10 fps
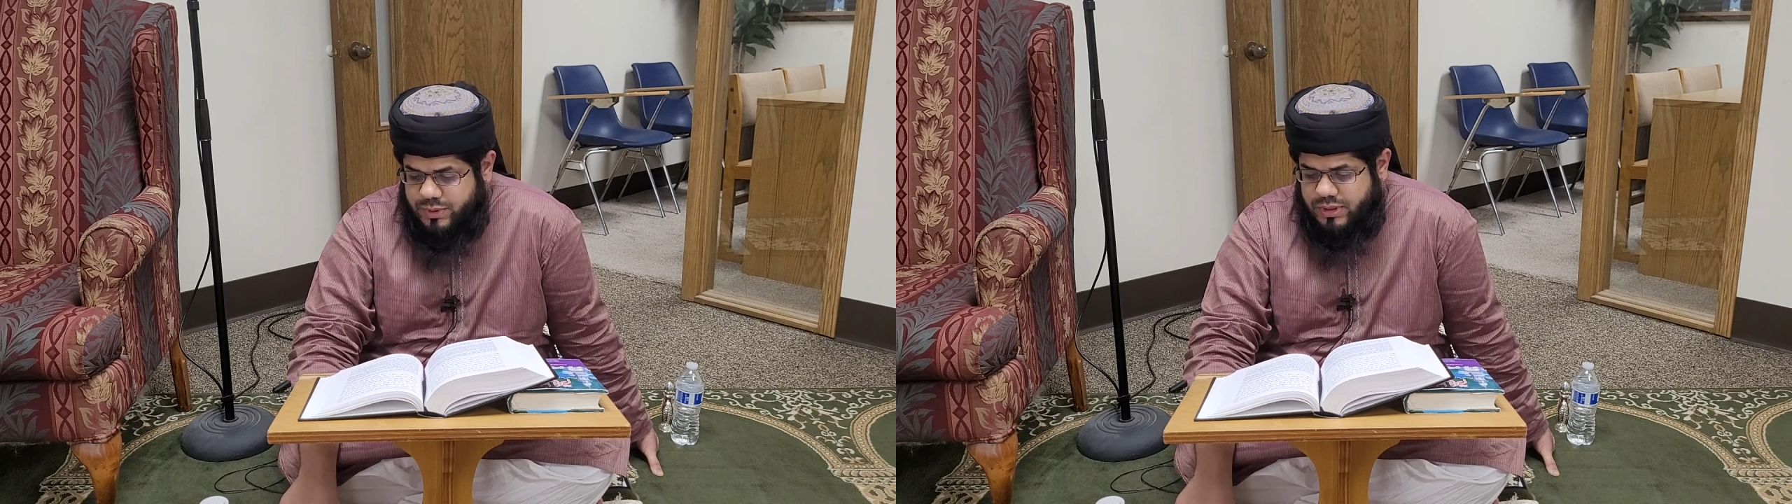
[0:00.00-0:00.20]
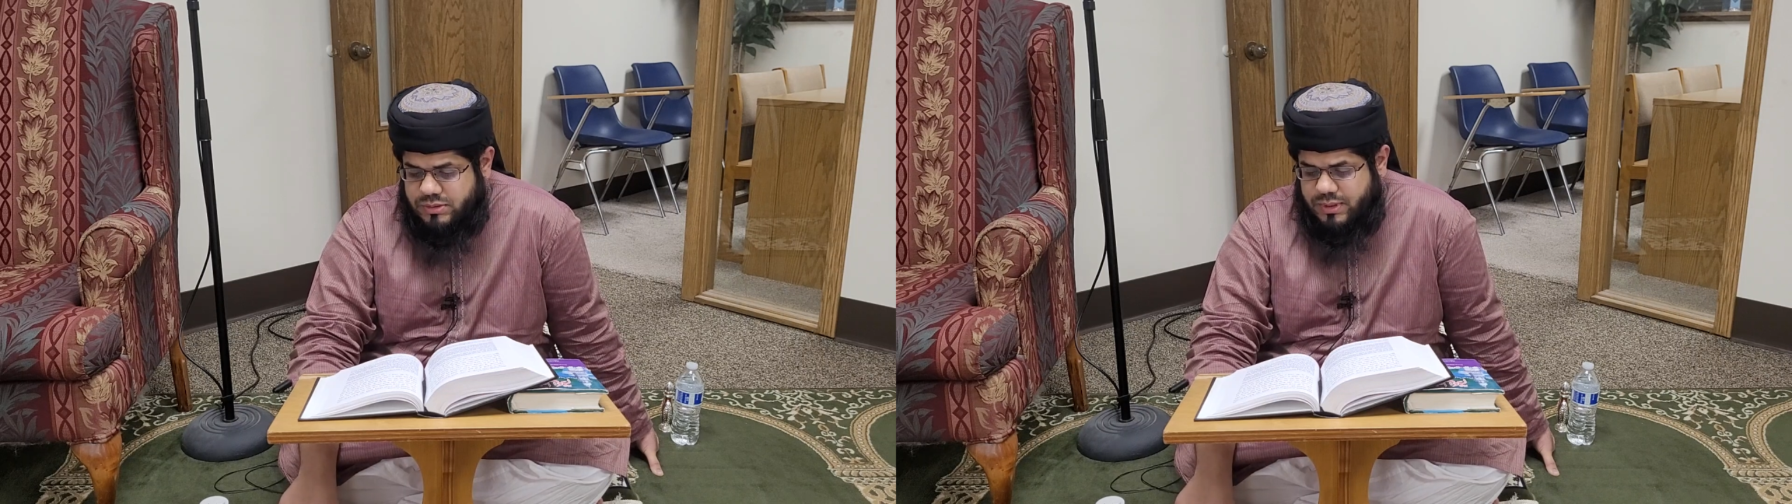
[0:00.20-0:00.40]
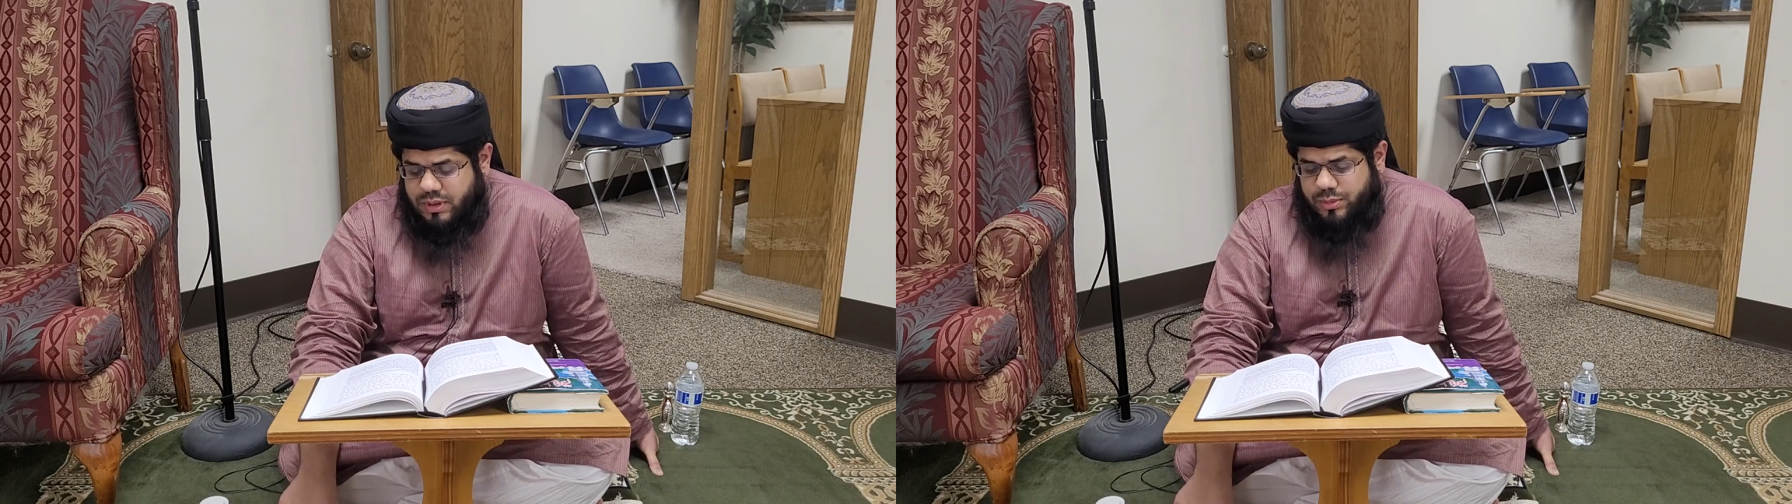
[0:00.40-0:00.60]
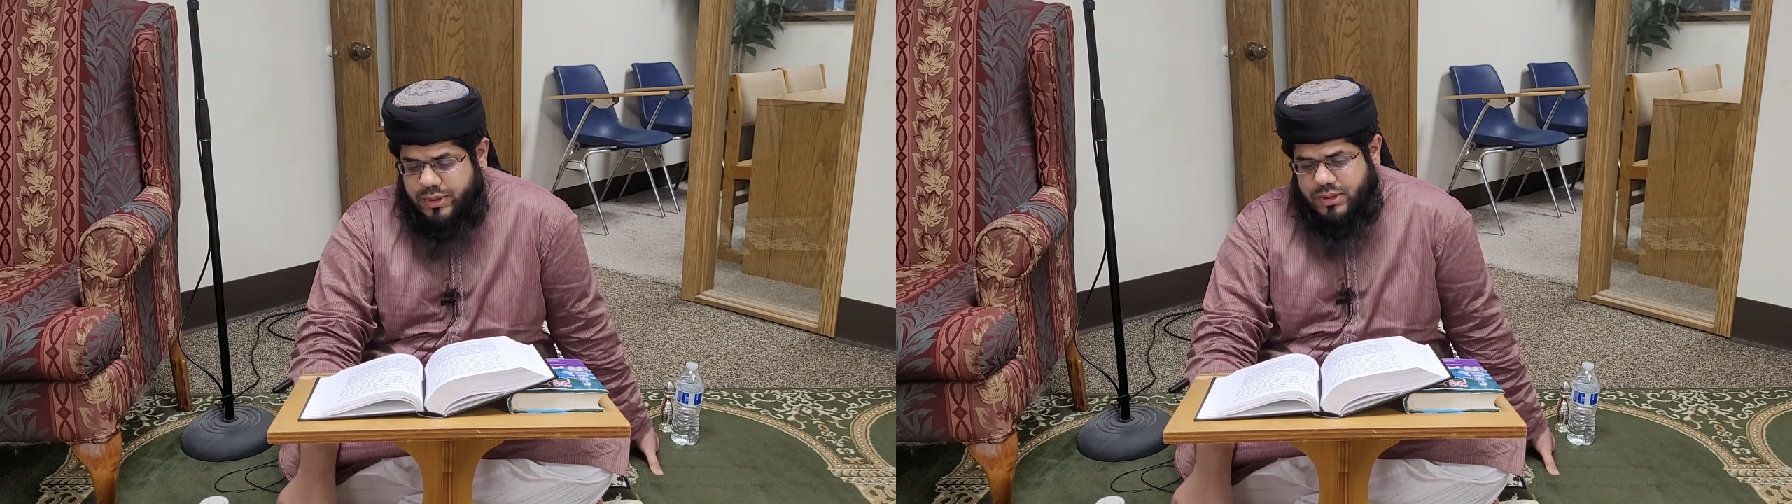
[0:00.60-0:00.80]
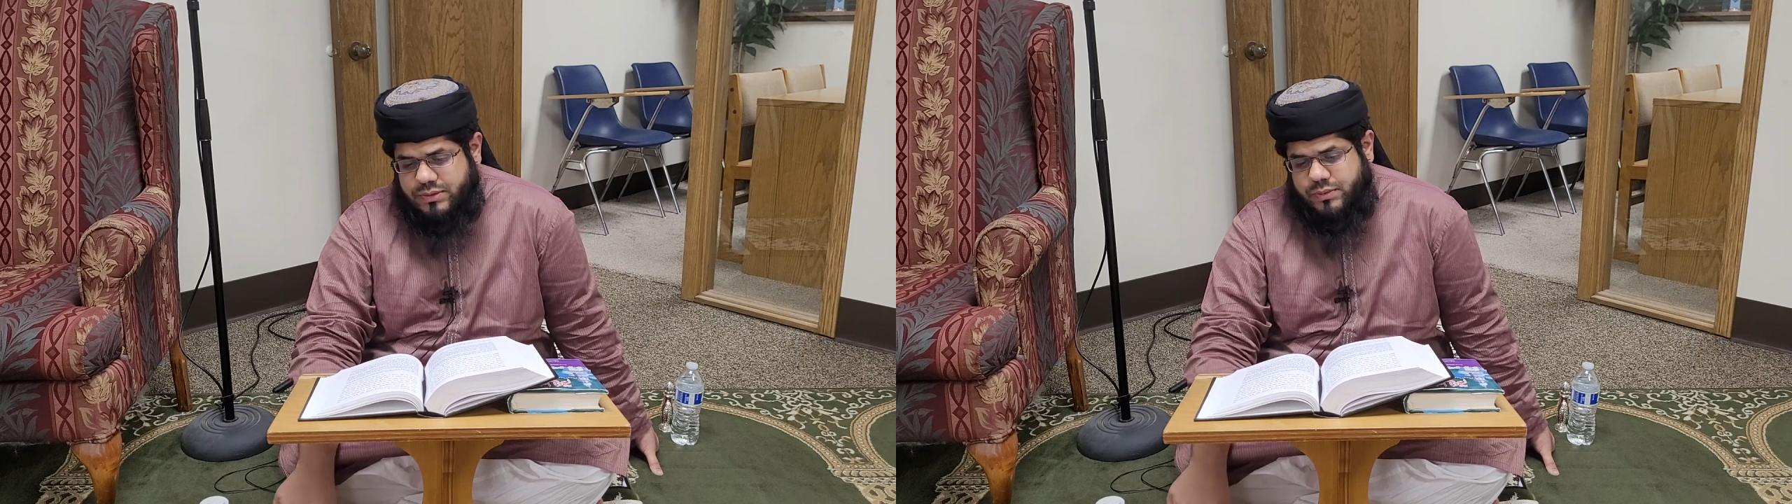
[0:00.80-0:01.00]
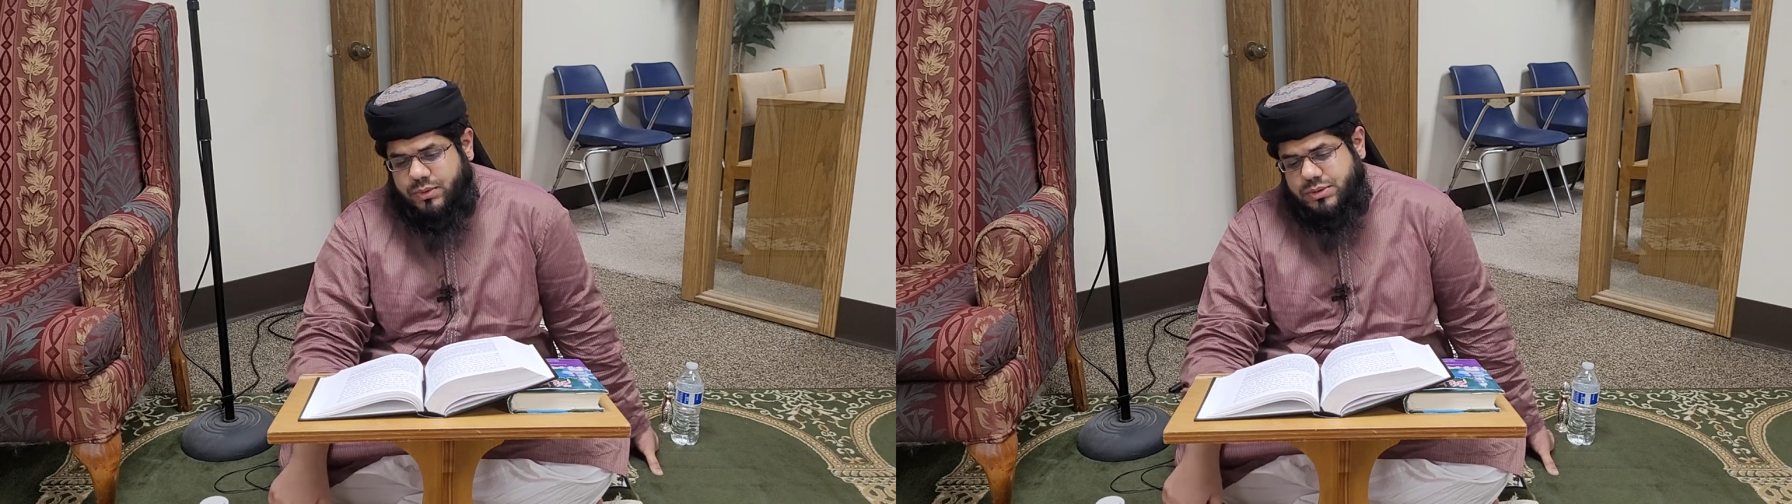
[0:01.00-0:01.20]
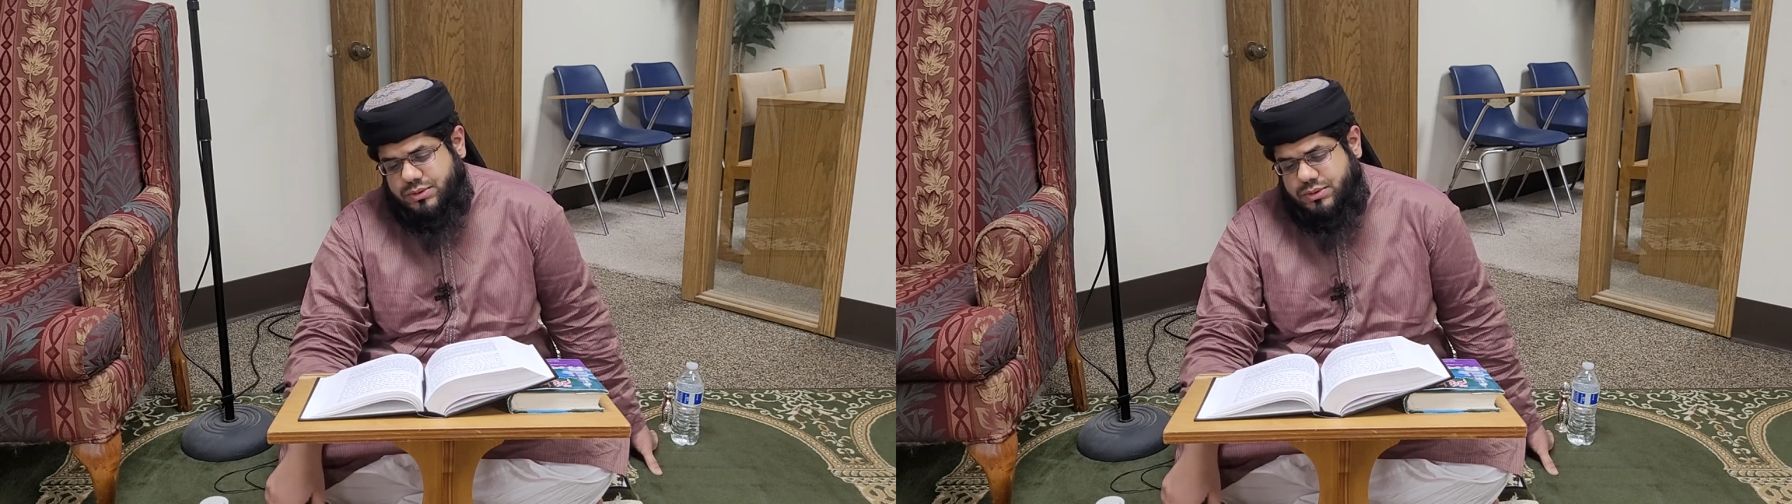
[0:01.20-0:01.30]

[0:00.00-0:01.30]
May Allah subhanahu wa ta'ala protect us from all